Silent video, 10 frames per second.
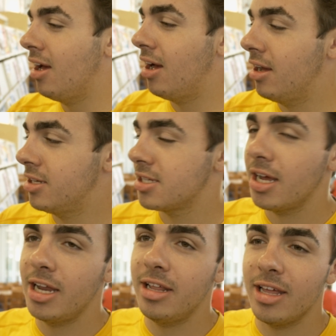uh,
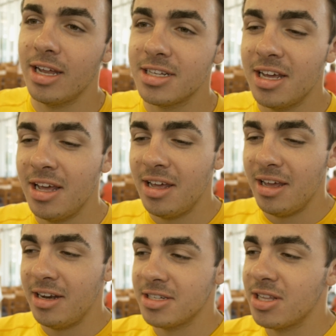decide that
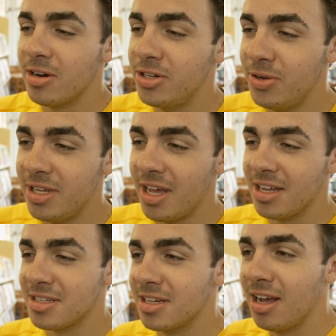it is their duty
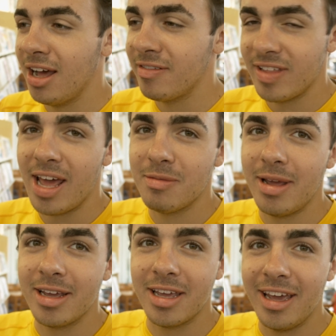as the god of that
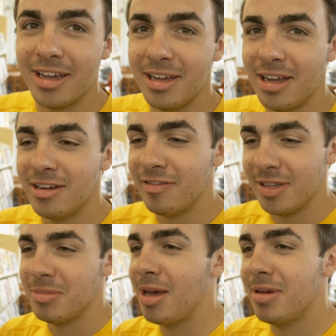pancake to
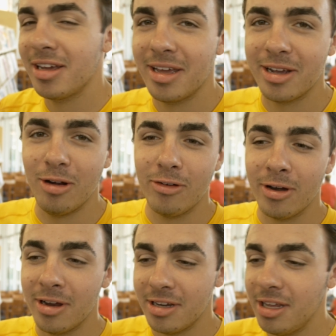flip that pancake
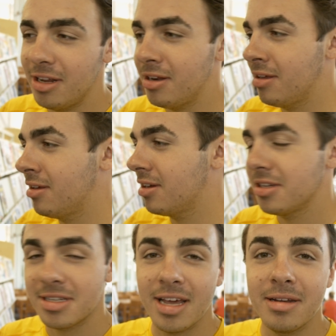over and eat it,
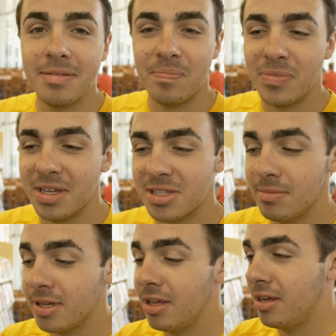because that is
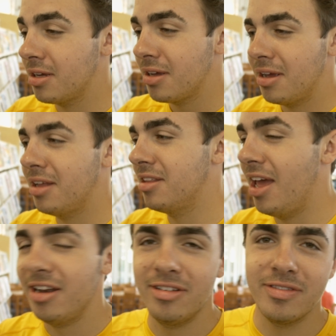the beginning and
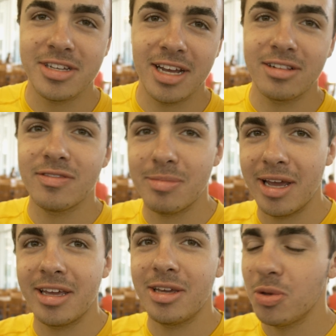the end of the cycle of the
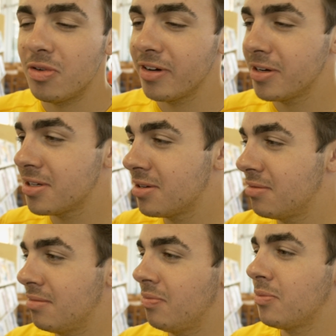pancake universe.
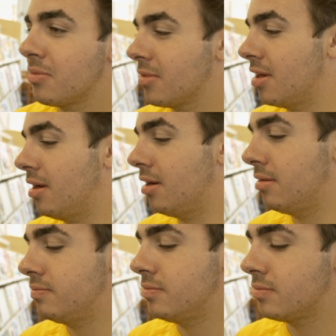
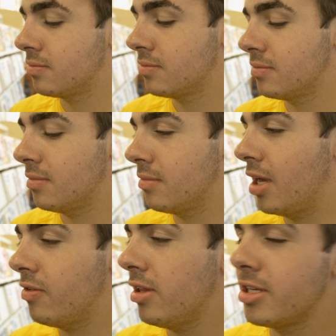Um,
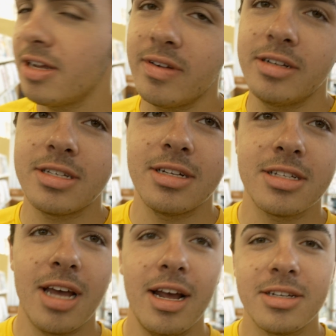and really, it's evidenced
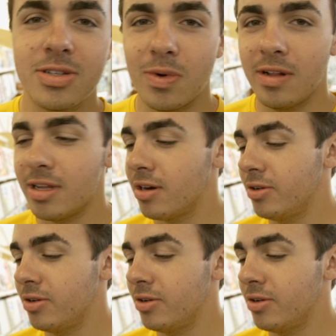in science as well that our